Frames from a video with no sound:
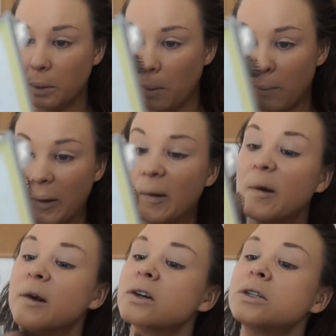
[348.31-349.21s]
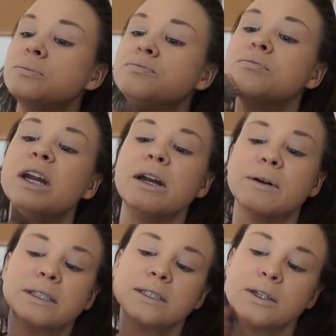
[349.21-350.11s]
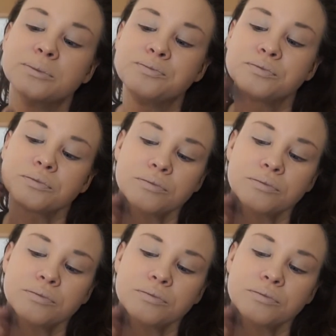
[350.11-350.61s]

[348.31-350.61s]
Oh my gosh. But anyway, so